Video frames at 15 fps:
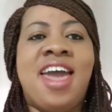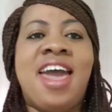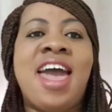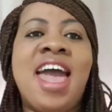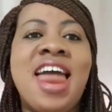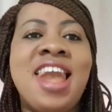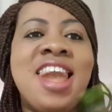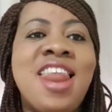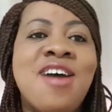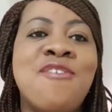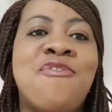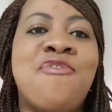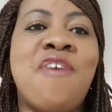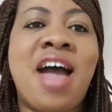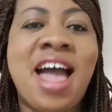
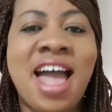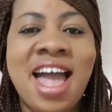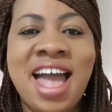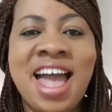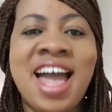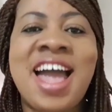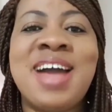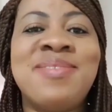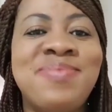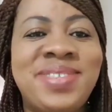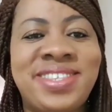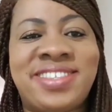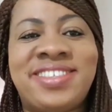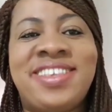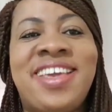Hello
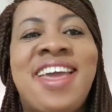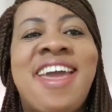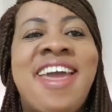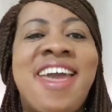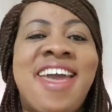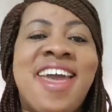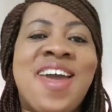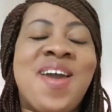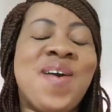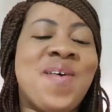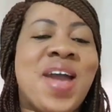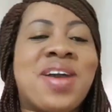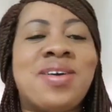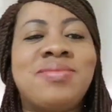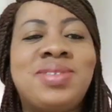fans.
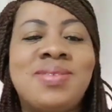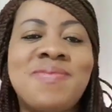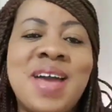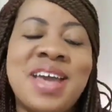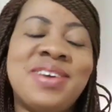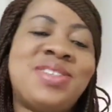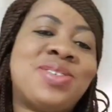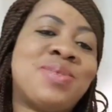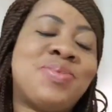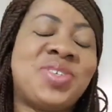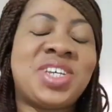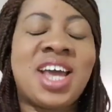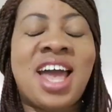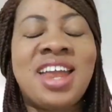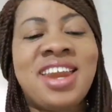Welcome to my YouTube
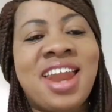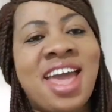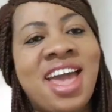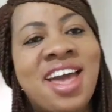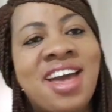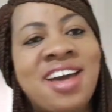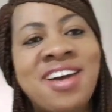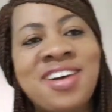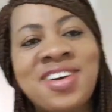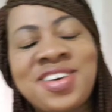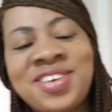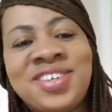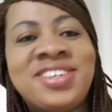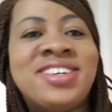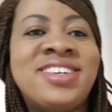
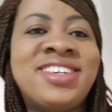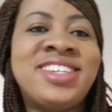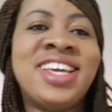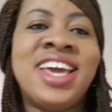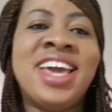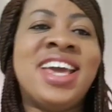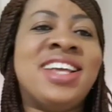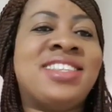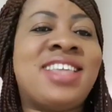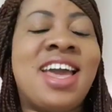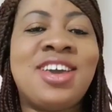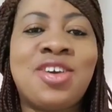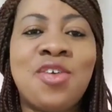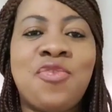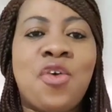channel.
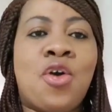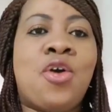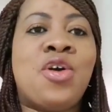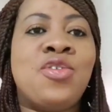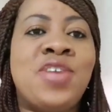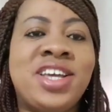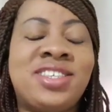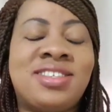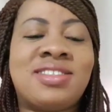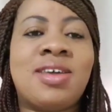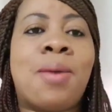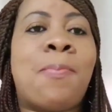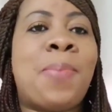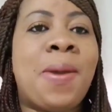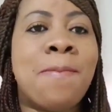Thank you for always
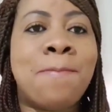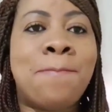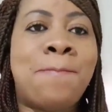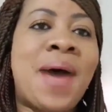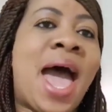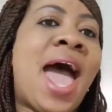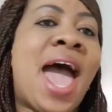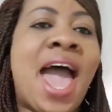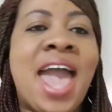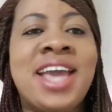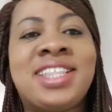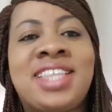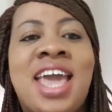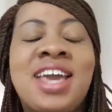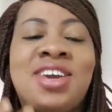stopping
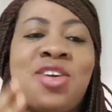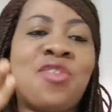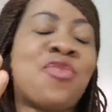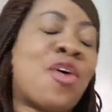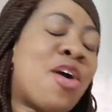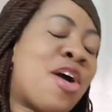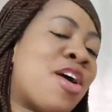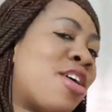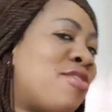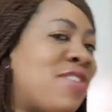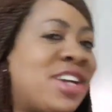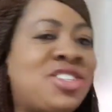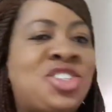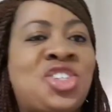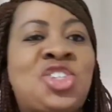by. Thank you for
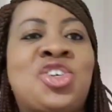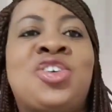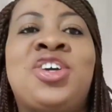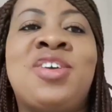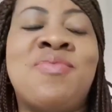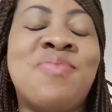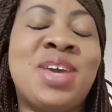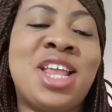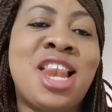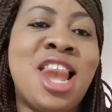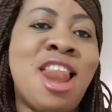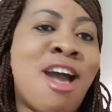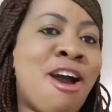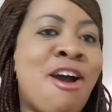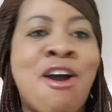always showing me
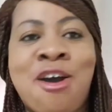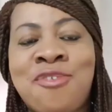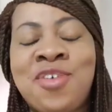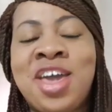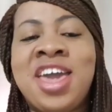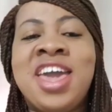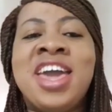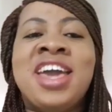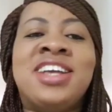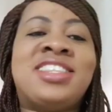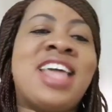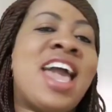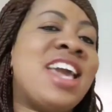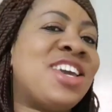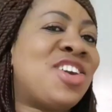love.
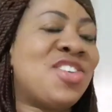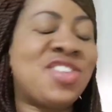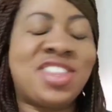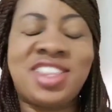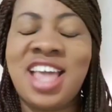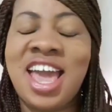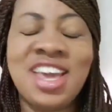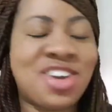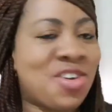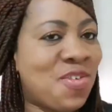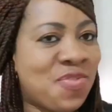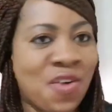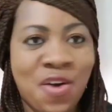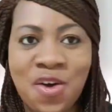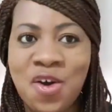Thank
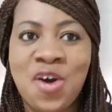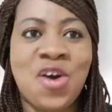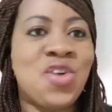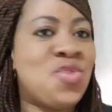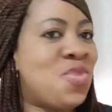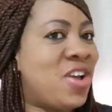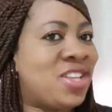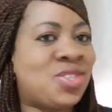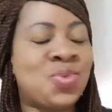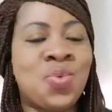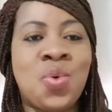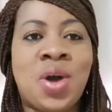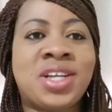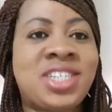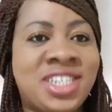you for always
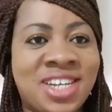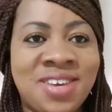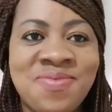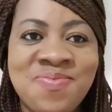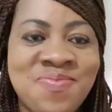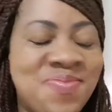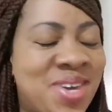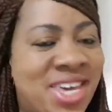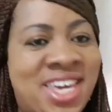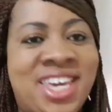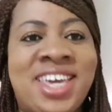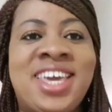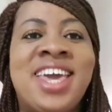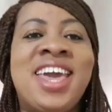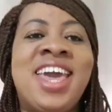watching
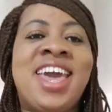me.